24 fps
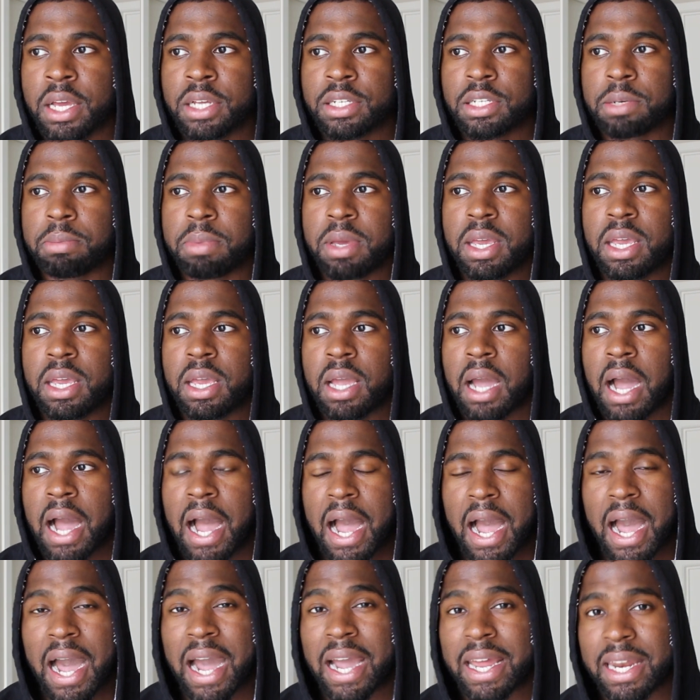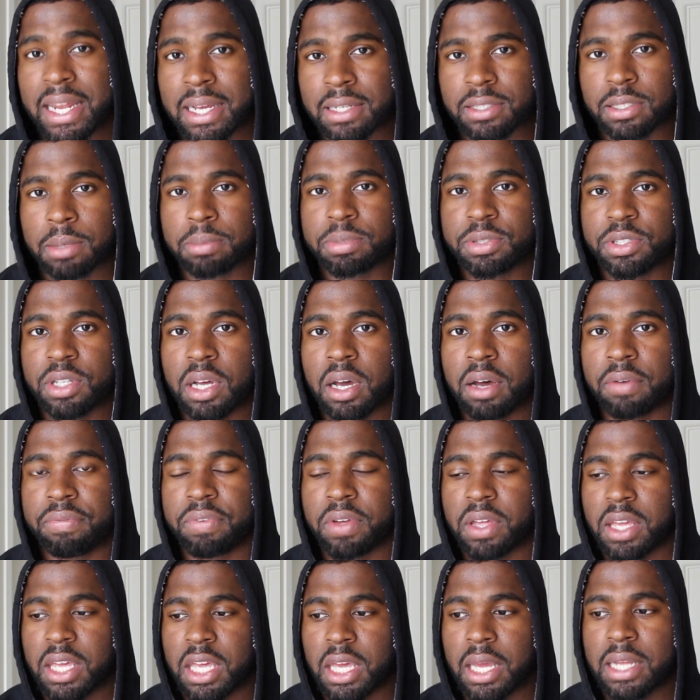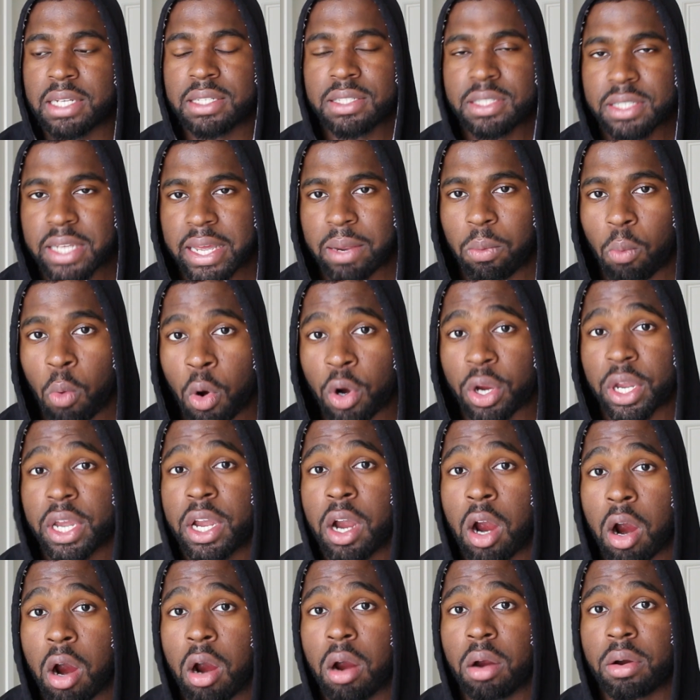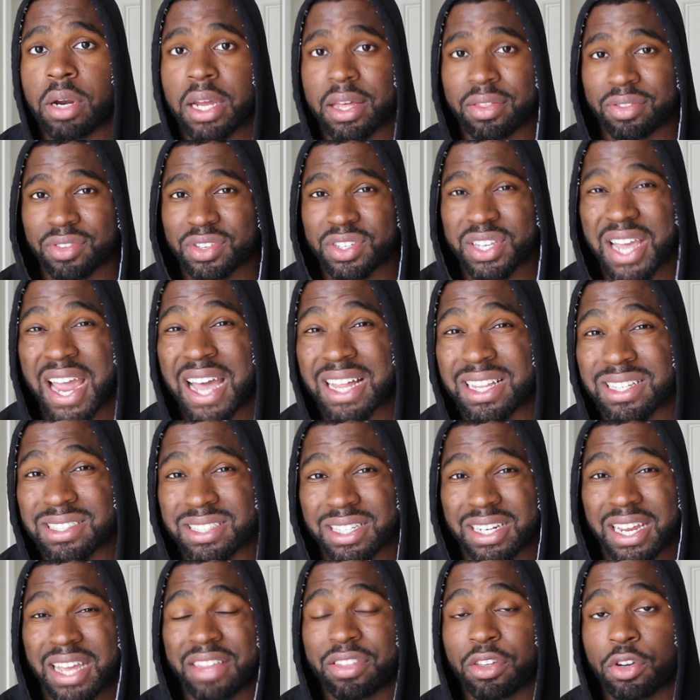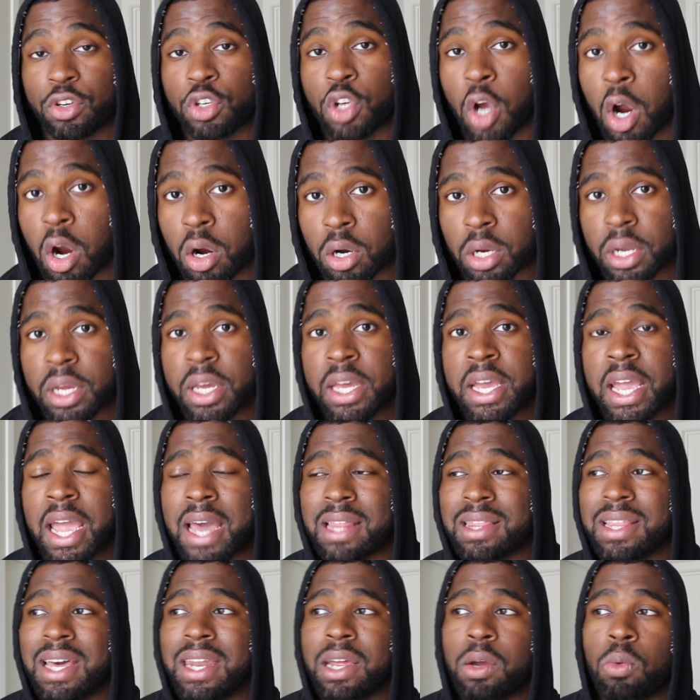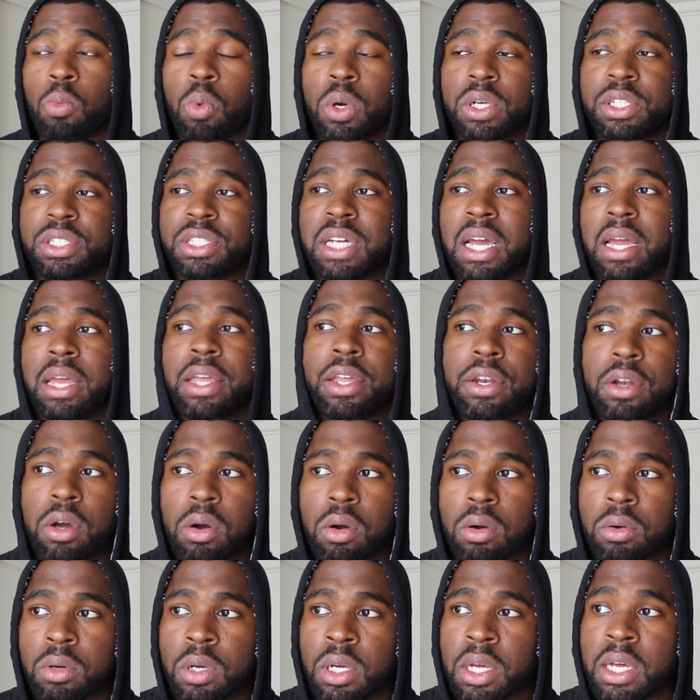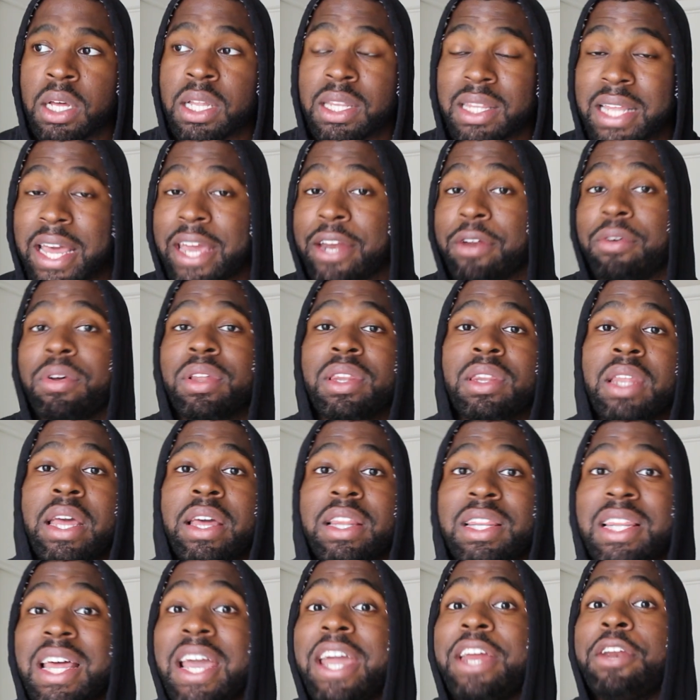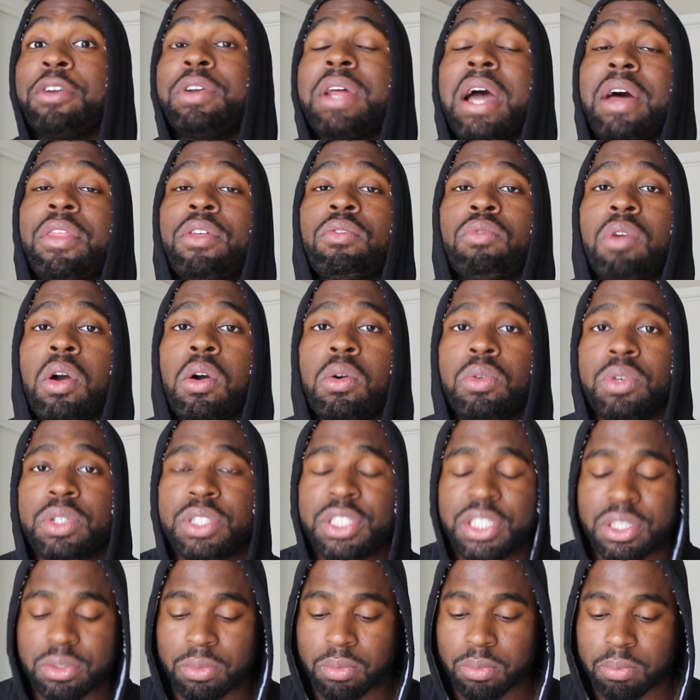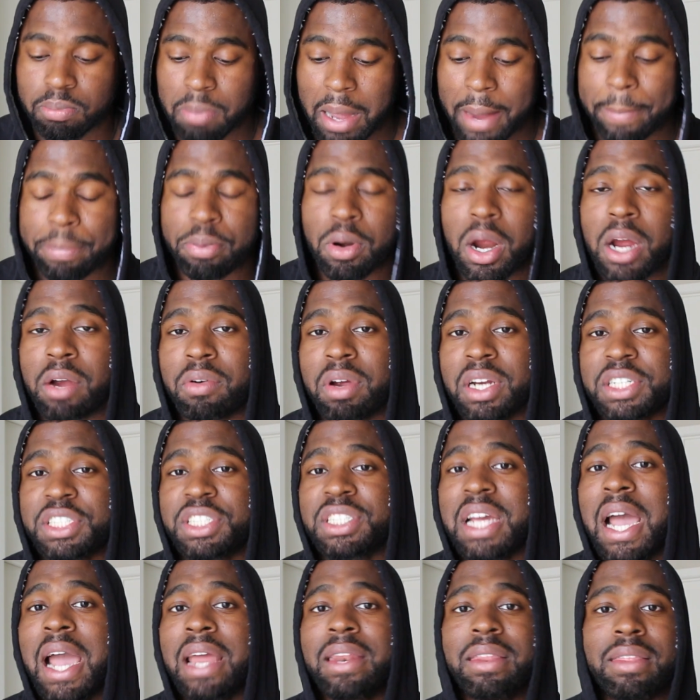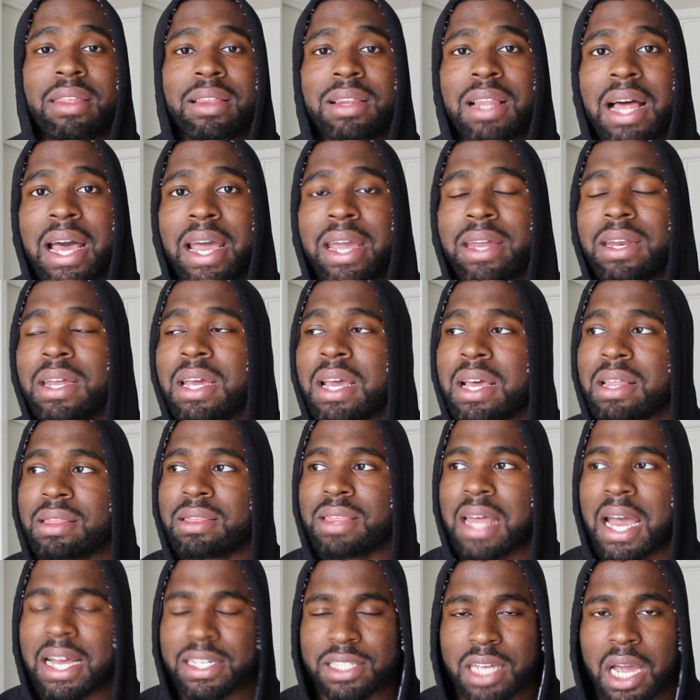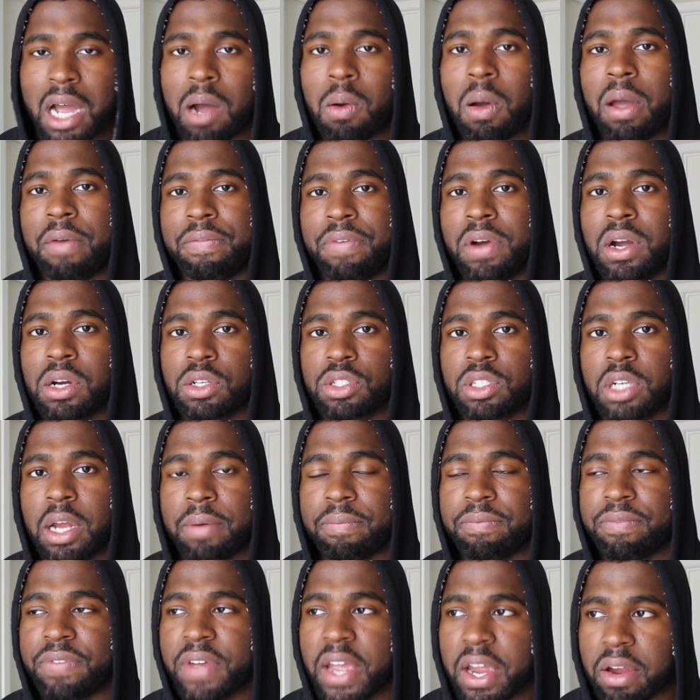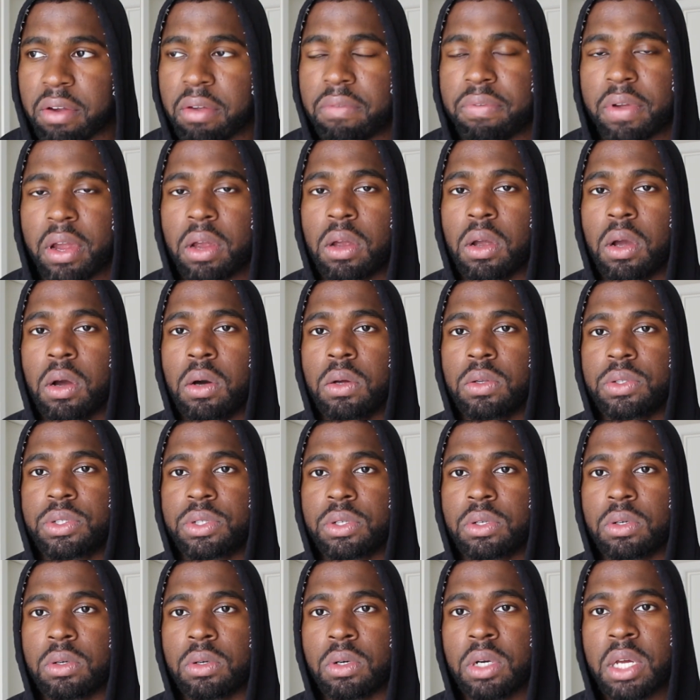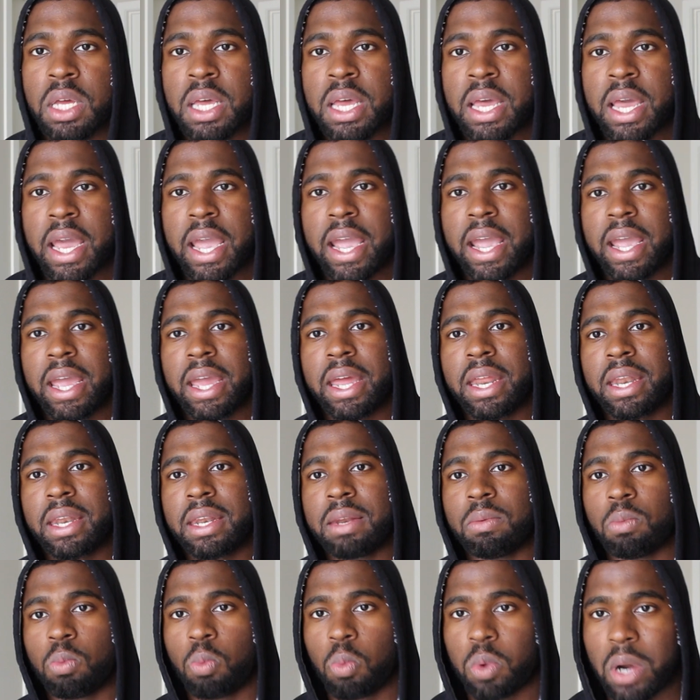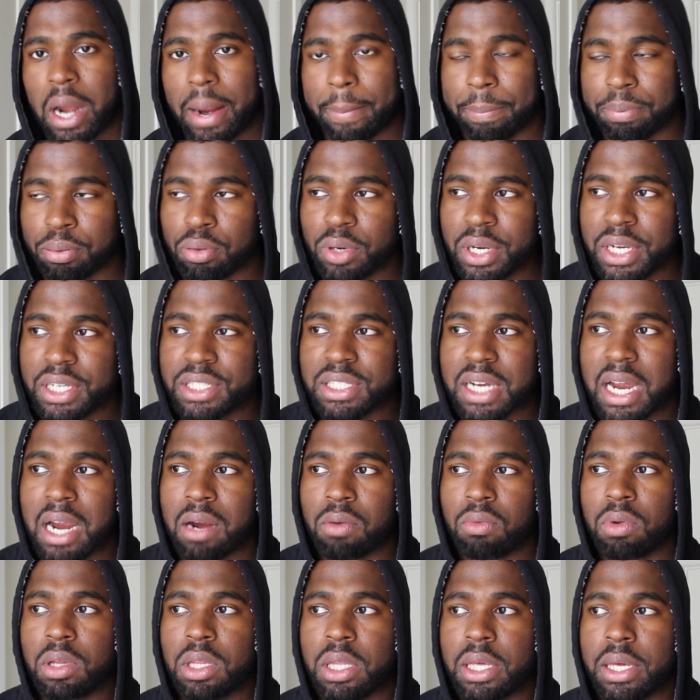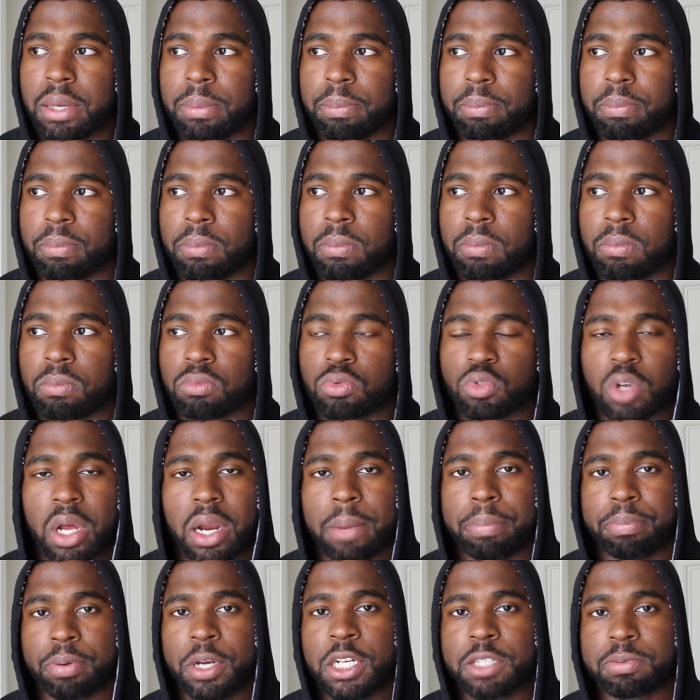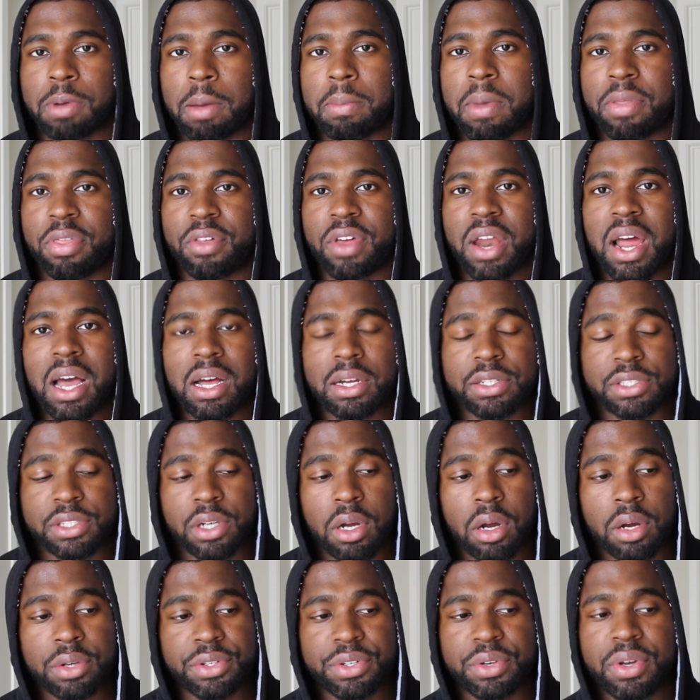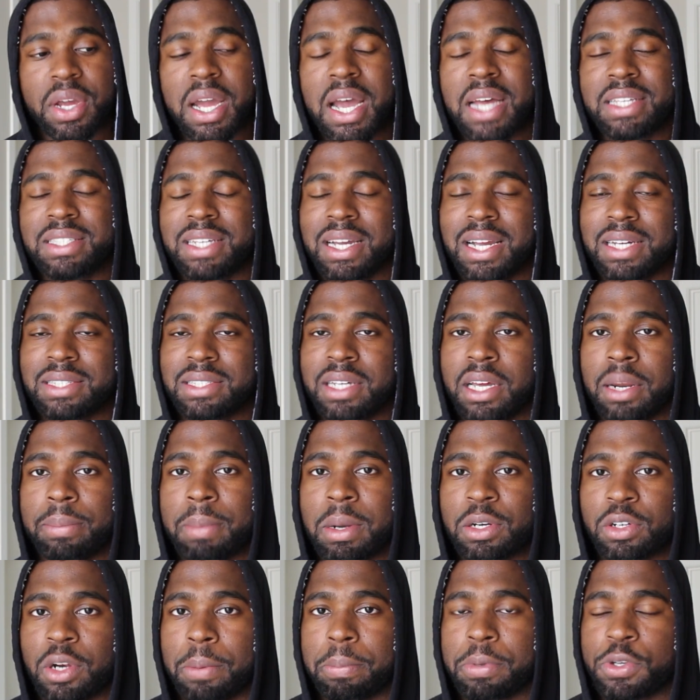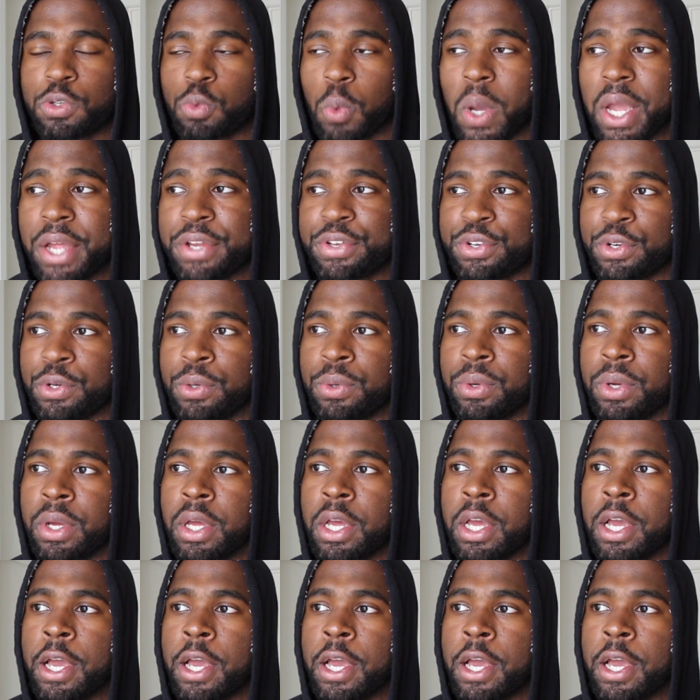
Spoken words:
to me, hiding some stuff and working hard in silence and in the dark and letting what shine, you know, later down the road, my progress shine in the light, that's how I function. I'm very, very old school. And when I preach, I really try to preach my methodology onto you guys. Like I said, I'm not trying to persuade you,